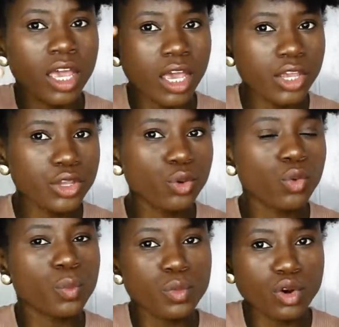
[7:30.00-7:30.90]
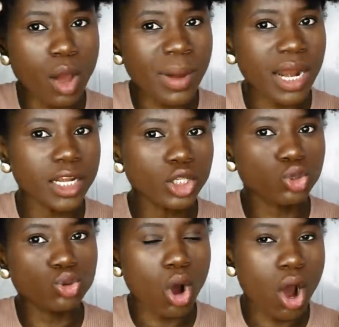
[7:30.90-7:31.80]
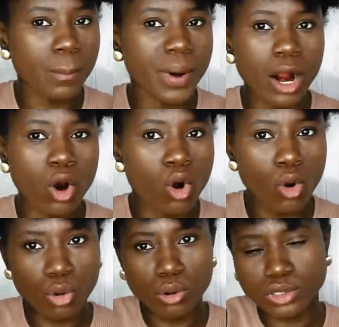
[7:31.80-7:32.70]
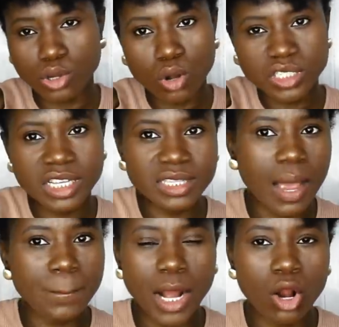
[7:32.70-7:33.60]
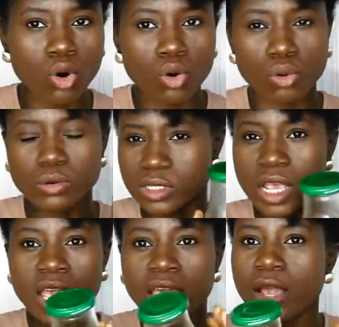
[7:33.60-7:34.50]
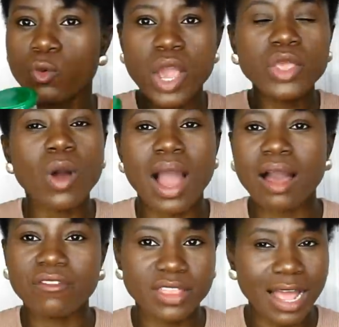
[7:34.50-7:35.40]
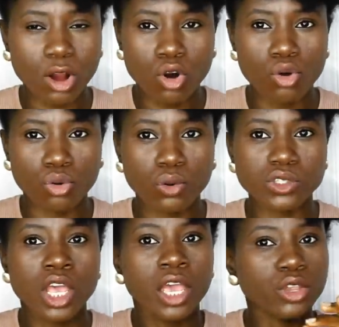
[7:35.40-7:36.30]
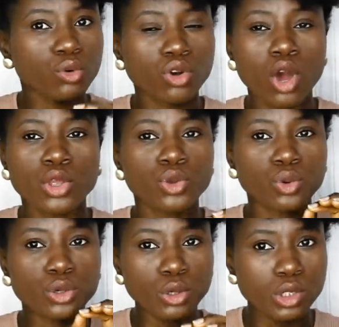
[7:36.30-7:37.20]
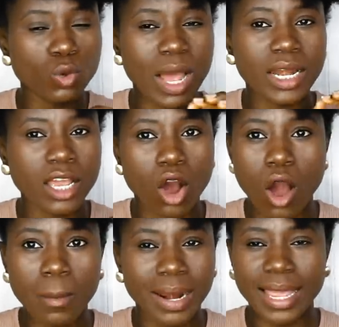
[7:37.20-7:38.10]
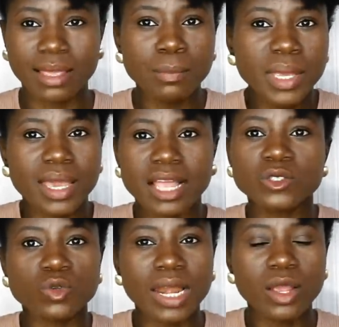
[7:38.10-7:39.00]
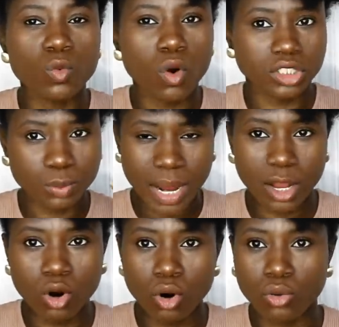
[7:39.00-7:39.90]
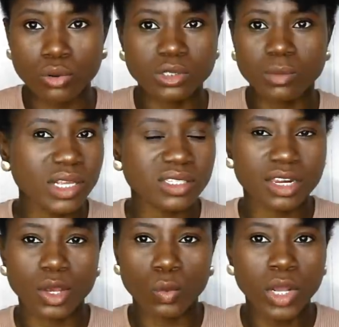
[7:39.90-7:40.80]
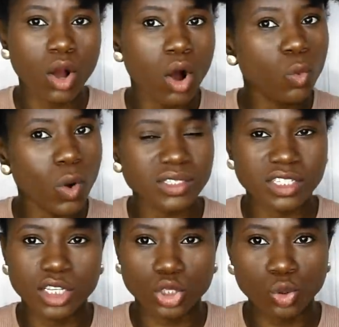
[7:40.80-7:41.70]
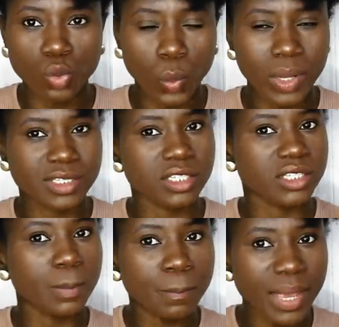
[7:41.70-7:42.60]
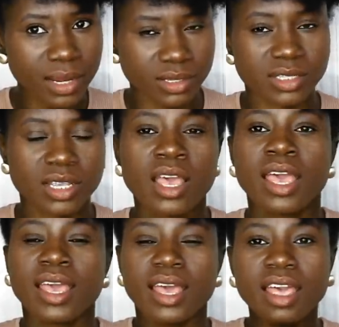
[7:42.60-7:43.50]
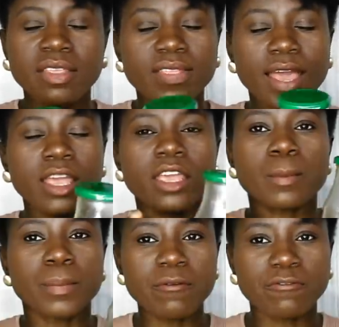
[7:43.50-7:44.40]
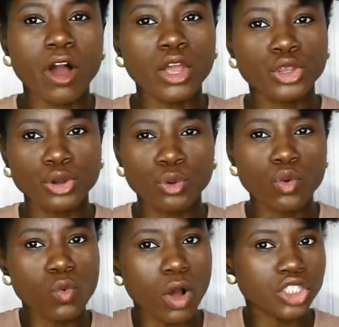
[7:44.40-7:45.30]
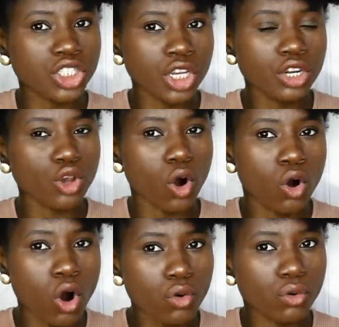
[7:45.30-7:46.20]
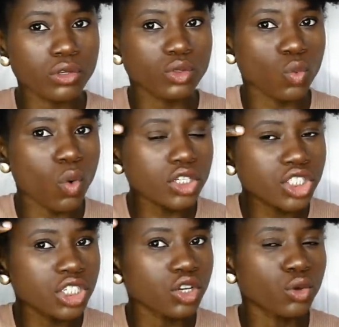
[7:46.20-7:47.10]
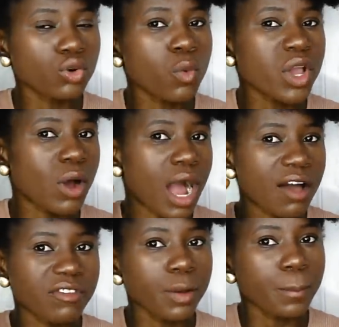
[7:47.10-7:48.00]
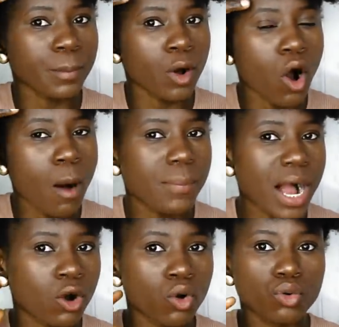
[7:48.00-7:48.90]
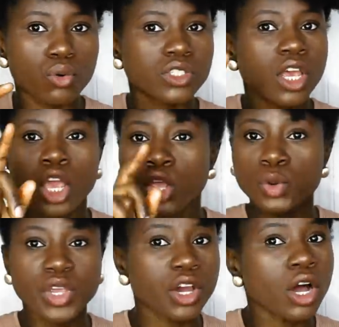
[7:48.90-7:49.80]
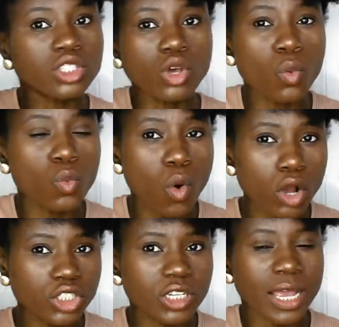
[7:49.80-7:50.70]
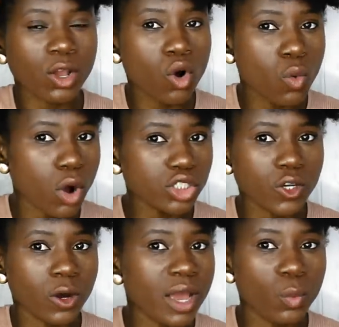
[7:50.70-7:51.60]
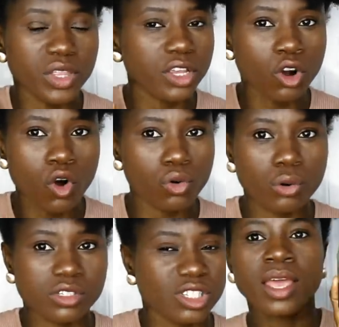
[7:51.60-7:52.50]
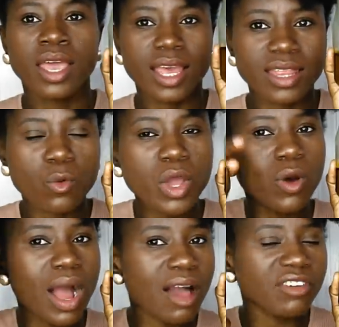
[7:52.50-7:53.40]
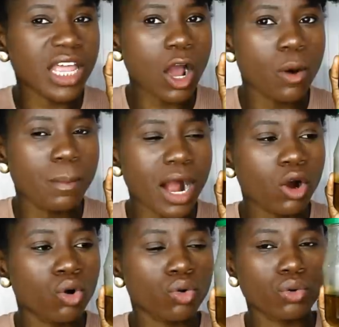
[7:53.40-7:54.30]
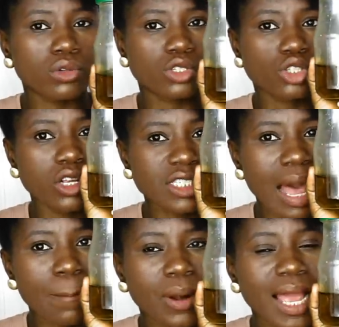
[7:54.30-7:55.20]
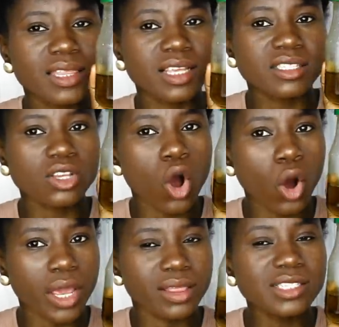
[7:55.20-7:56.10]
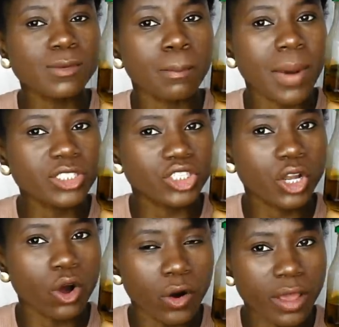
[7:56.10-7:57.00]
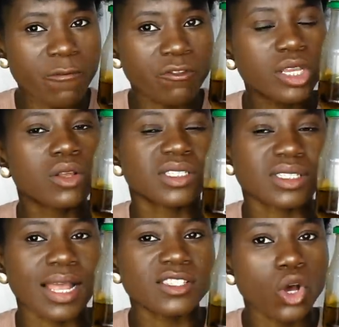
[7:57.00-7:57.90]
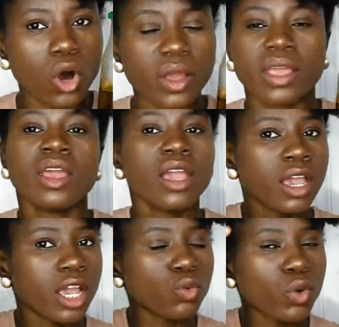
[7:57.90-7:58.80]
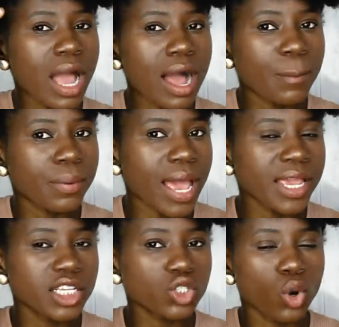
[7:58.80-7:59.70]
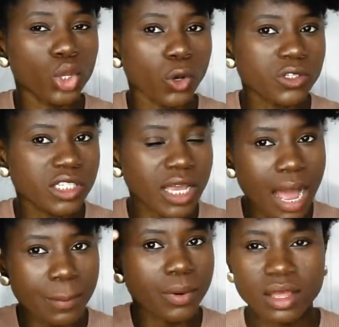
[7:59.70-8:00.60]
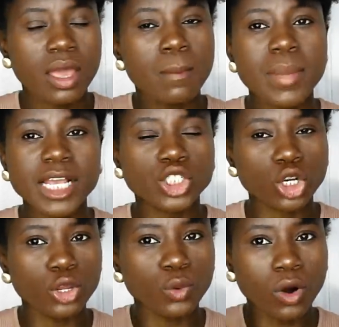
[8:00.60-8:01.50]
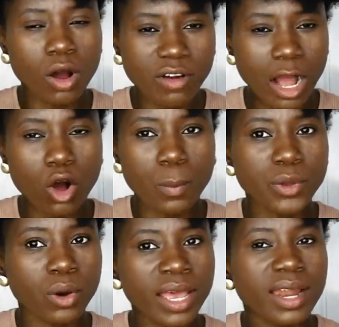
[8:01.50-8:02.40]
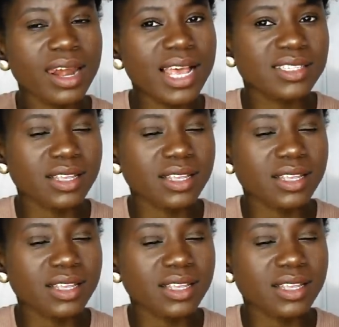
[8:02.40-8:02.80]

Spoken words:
and you normally do all back cornrows or center part cornrows, and when you are having that cornrows, you know, you usually, or like me, I usually wash my cornrows once in a week or once in 2 weeks, depends. And then before you washing your cornrows, you know, when you are having all back cornrows, you can also wash your hair with the cornrows. And then when you are having that all back cornrows, just apply this oil, this magic oil, Freedom Styles oil, and you will apply it on your scalp. Make sure you cover up your hair less